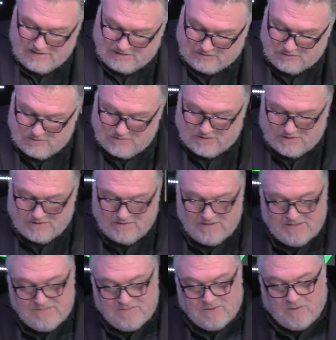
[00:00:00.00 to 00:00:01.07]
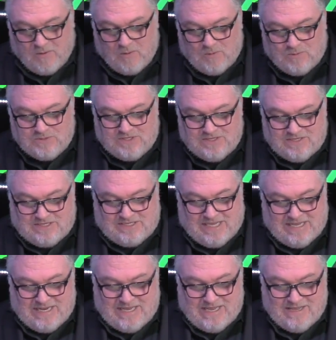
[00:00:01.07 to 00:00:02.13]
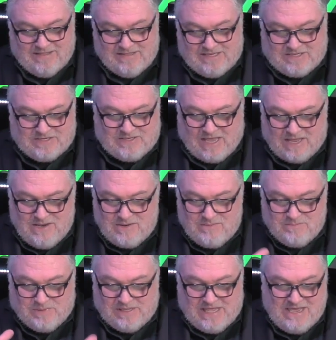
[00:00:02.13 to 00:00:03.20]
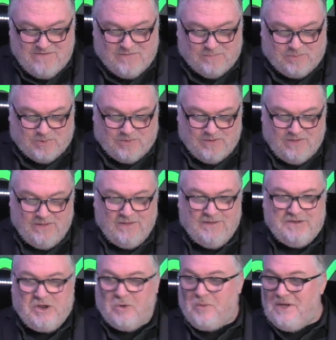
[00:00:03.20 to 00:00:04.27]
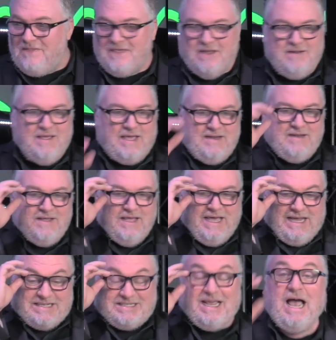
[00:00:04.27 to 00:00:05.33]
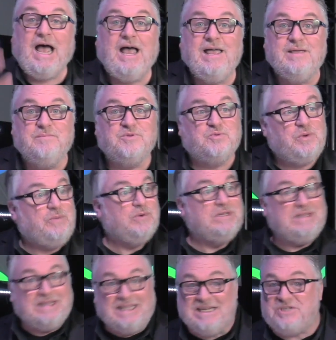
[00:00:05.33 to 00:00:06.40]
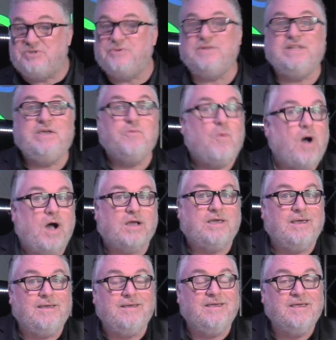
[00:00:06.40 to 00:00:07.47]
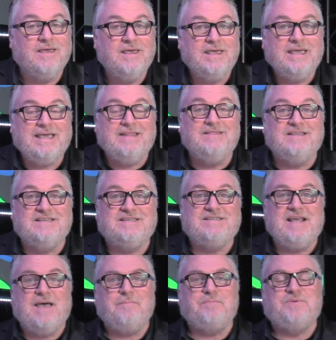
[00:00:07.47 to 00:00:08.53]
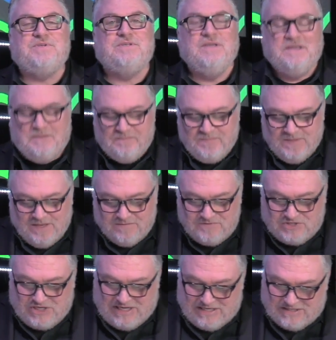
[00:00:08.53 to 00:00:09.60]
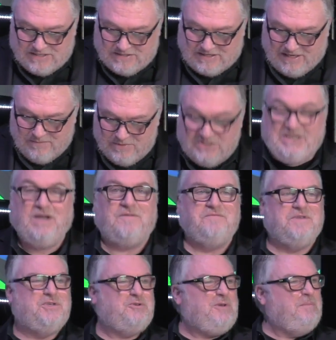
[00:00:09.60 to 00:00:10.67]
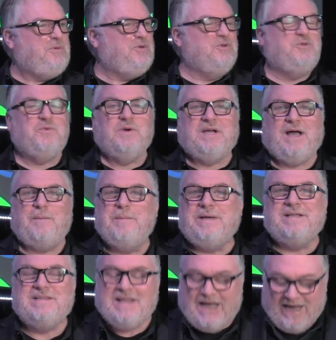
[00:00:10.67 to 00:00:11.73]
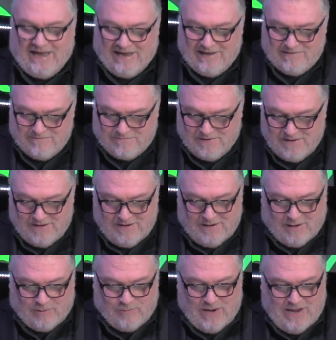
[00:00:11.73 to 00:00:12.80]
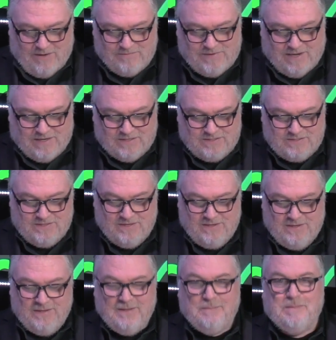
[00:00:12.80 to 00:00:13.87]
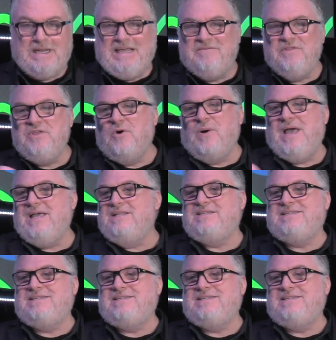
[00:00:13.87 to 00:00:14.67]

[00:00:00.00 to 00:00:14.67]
through the old city. This is unbelievable. Knowing that at times we were literally walking in the steps of Jesus himself. The scriptures were coming alive around us. But even though I had